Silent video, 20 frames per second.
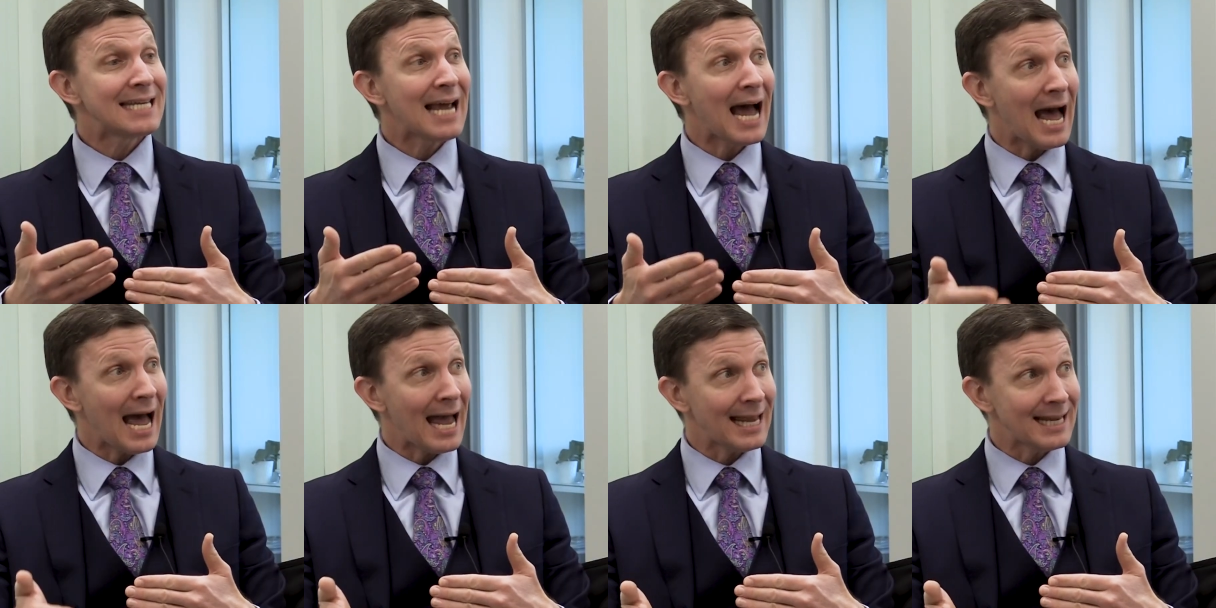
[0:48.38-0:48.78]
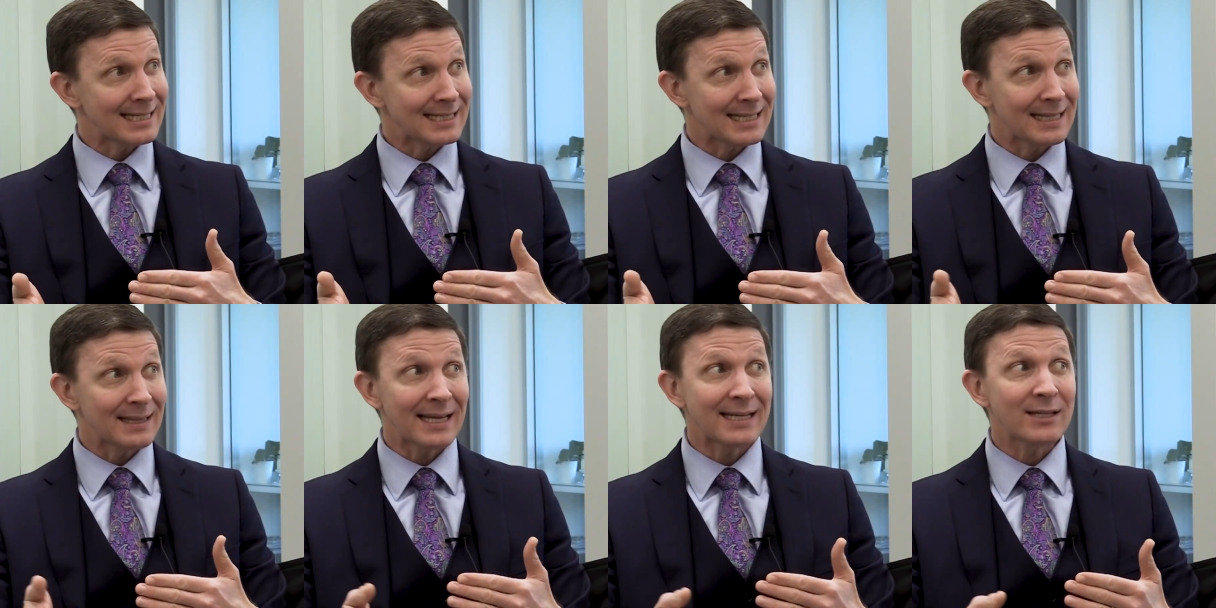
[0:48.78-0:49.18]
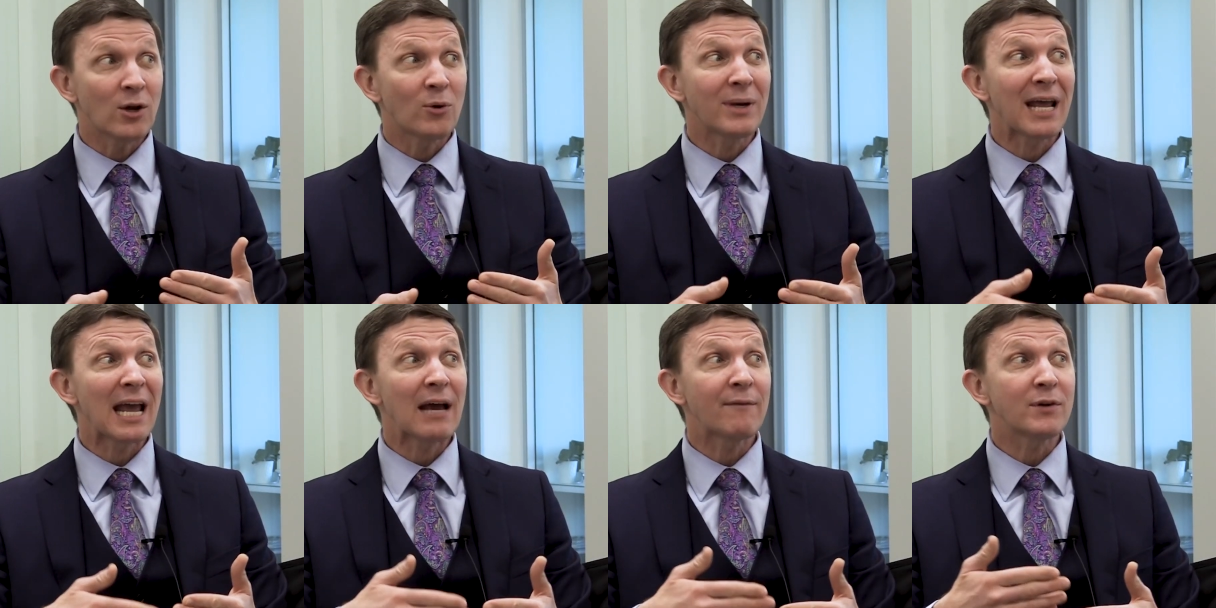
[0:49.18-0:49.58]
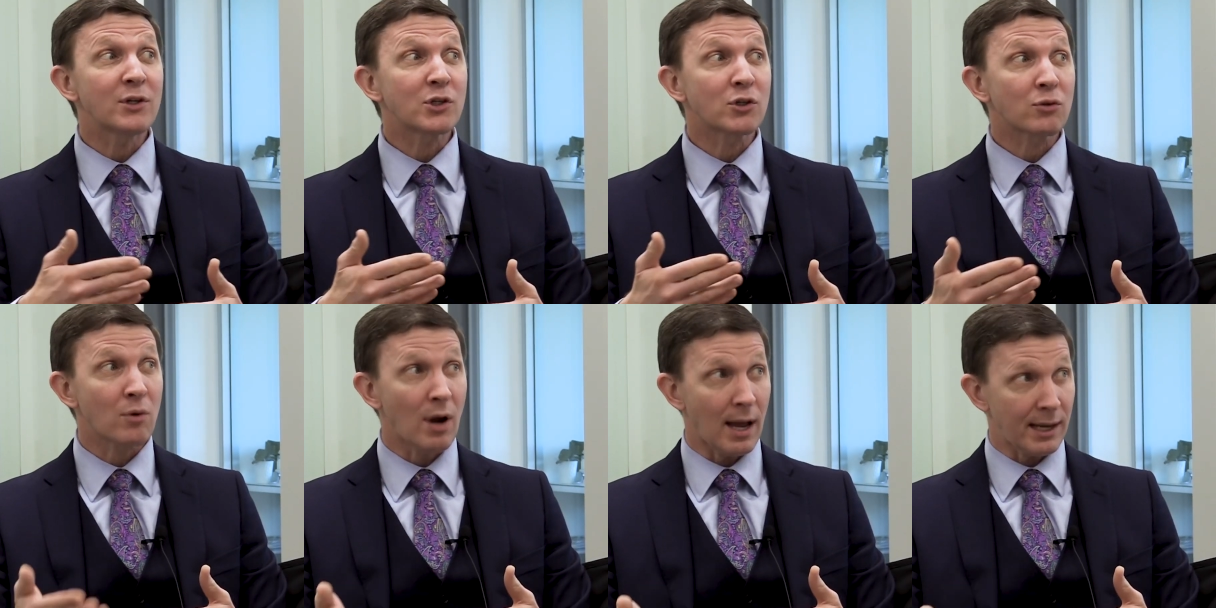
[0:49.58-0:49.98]
dies and they don't have a
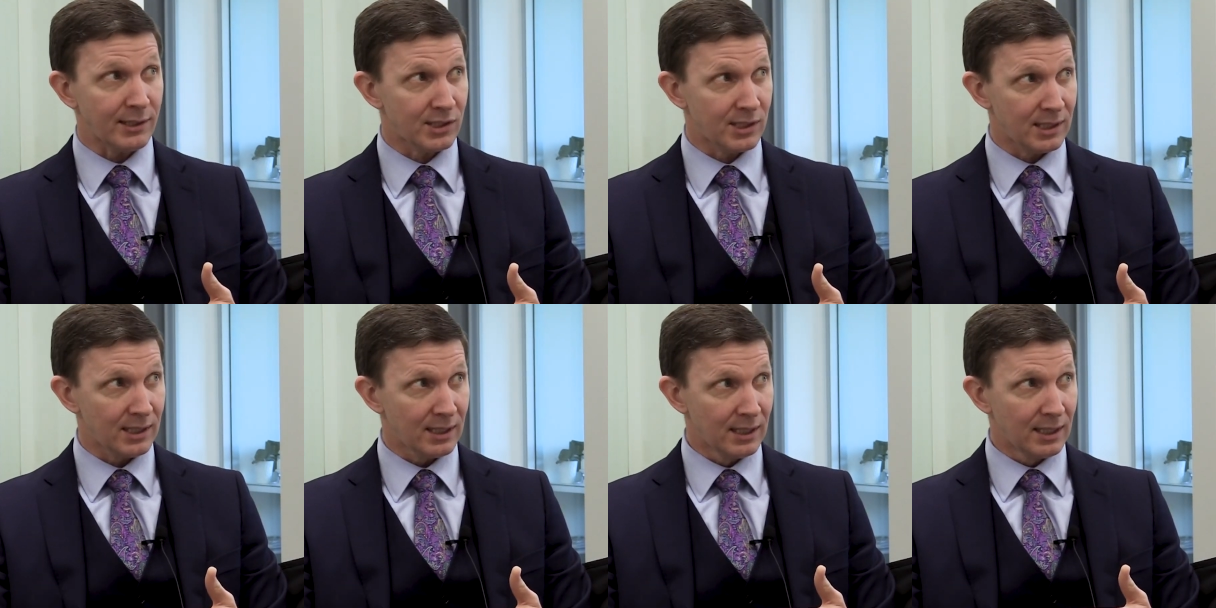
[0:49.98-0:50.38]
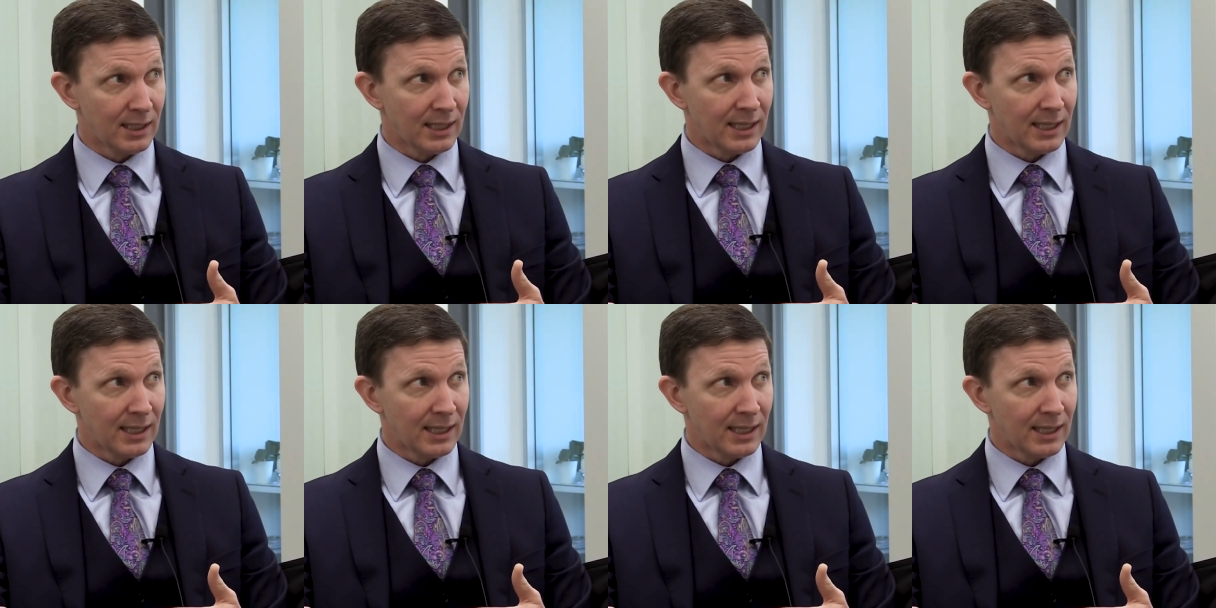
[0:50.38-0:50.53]
trust,